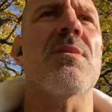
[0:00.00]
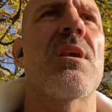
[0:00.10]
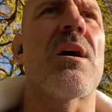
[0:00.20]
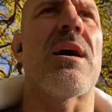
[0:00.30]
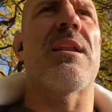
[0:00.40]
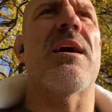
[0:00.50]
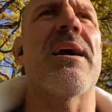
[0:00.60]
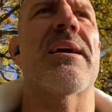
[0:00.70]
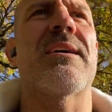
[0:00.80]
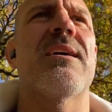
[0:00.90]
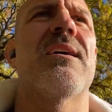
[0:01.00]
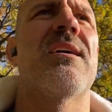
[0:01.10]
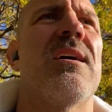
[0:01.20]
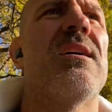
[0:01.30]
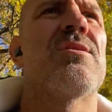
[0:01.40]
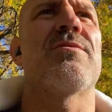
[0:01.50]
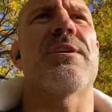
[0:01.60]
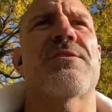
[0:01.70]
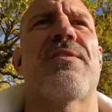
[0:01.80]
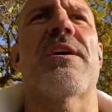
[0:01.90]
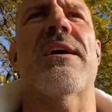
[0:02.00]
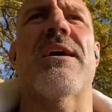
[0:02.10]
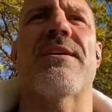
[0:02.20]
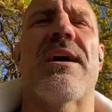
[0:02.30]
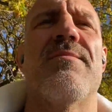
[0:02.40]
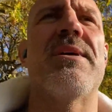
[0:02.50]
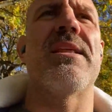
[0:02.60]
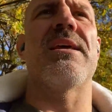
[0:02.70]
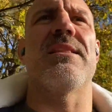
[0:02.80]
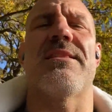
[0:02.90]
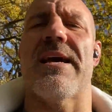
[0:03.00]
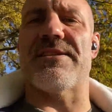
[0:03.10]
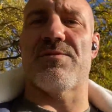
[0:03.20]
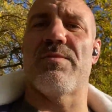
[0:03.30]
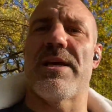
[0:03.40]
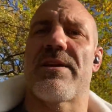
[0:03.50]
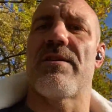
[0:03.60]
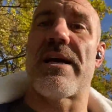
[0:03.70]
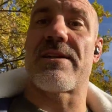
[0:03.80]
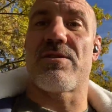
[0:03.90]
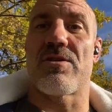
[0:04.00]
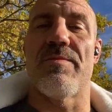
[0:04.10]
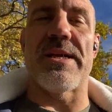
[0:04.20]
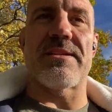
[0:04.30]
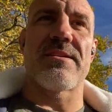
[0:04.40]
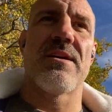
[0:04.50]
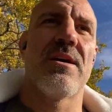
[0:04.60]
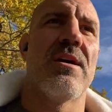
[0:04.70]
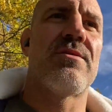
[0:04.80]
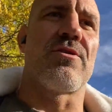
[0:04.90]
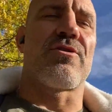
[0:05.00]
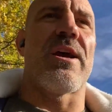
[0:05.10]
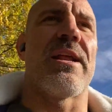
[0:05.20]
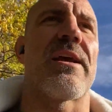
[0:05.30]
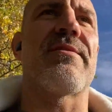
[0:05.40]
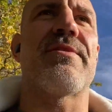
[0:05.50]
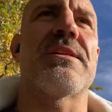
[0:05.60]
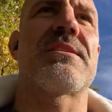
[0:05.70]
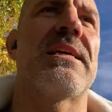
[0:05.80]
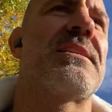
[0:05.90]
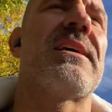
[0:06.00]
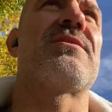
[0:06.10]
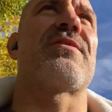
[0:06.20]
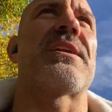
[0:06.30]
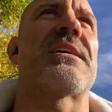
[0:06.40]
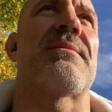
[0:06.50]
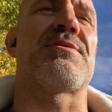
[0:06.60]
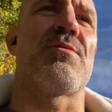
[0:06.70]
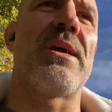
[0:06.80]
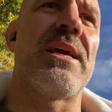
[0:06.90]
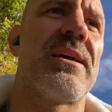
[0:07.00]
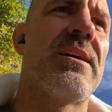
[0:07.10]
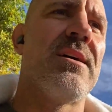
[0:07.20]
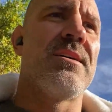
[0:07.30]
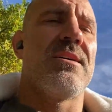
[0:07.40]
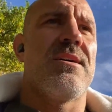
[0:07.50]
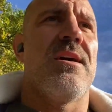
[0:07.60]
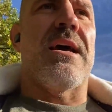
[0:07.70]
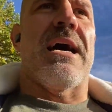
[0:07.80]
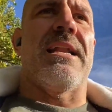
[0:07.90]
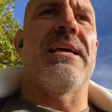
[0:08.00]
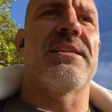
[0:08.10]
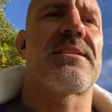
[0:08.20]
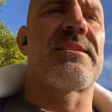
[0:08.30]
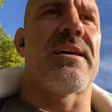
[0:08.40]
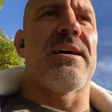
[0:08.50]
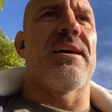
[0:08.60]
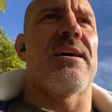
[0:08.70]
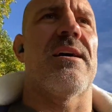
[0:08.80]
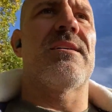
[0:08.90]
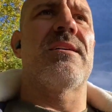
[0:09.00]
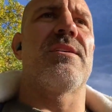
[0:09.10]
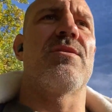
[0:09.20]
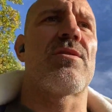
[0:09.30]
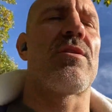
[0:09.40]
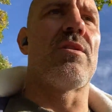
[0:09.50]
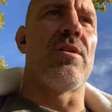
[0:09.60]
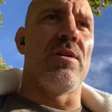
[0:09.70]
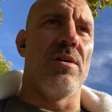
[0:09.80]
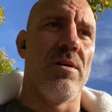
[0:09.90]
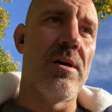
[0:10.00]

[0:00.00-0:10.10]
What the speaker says: I'd like to first find out how many days a week you'd like to commit to training. If it's, let's say it's 3 times a week and it's your goal